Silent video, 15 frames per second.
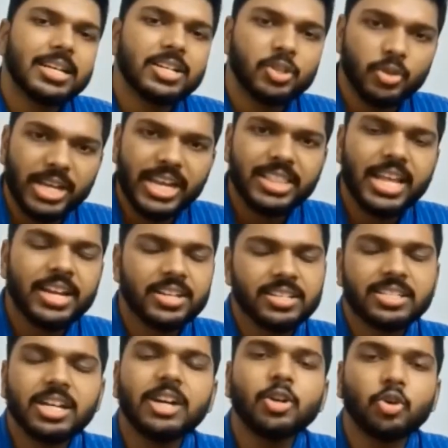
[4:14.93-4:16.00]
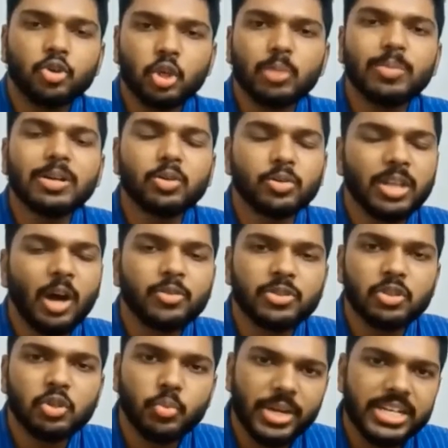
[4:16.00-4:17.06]
today, that is 3rd October
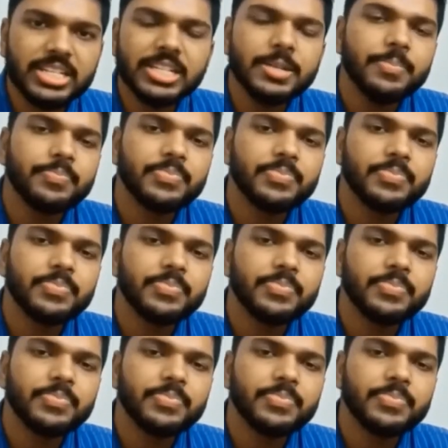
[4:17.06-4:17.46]
2020,